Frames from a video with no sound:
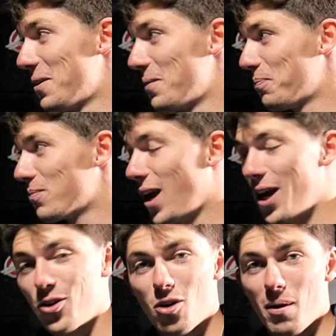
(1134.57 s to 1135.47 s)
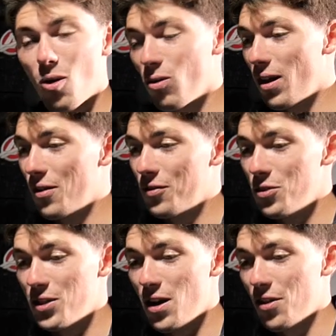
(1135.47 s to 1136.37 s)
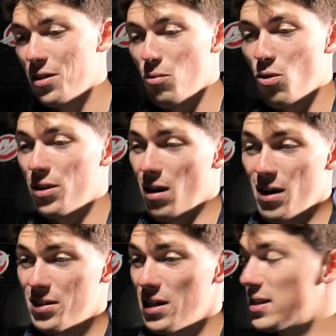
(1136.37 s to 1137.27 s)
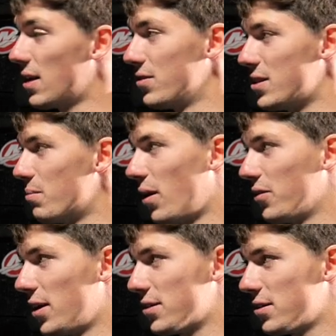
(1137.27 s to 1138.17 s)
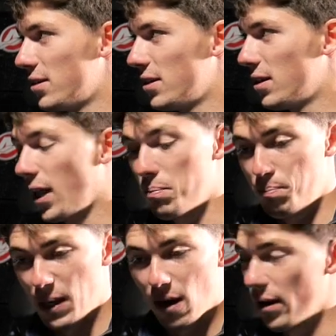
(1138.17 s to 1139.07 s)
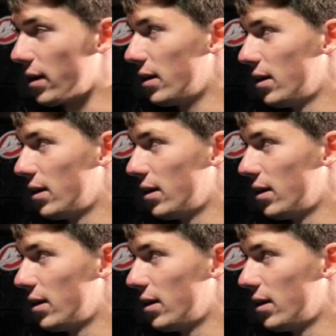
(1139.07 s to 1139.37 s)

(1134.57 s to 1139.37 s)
Yeah. I grew up my whole life using nothing more than honestly 17 pound tests. Yeah. Like period.